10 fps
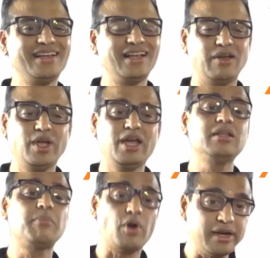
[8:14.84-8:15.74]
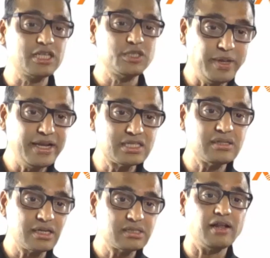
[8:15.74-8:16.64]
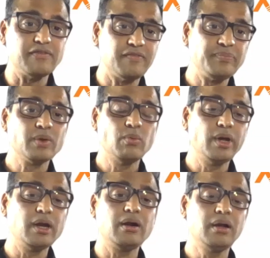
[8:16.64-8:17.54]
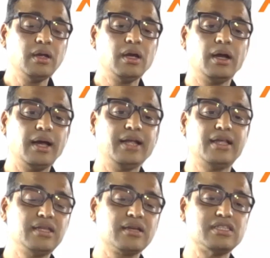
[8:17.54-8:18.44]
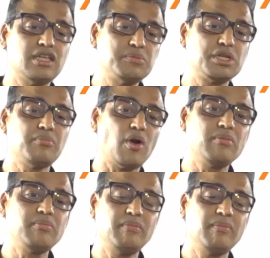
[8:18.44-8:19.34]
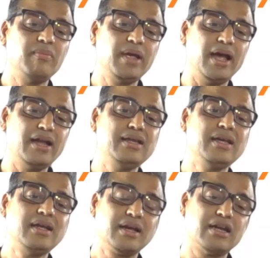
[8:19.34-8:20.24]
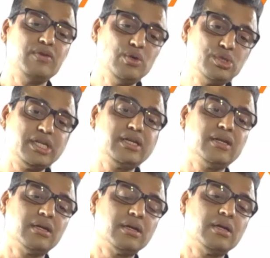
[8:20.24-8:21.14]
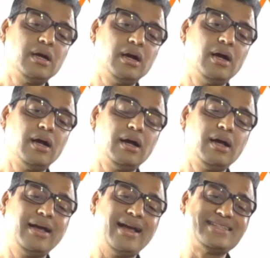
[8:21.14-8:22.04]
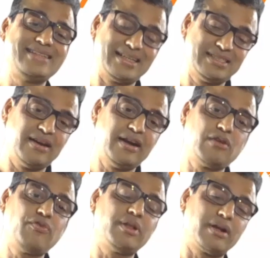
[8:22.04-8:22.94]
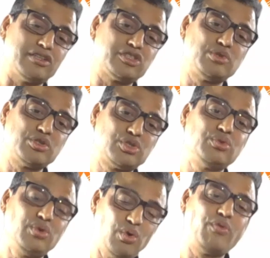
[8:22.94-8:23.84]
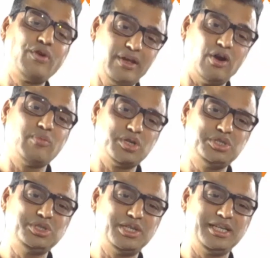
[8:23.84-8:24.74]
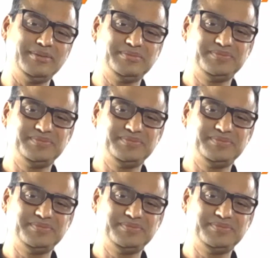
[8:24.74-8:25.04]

and where the product experience itself, where and then the consumption model behind kind of using as an accelerator for the customers to go for the automation journey.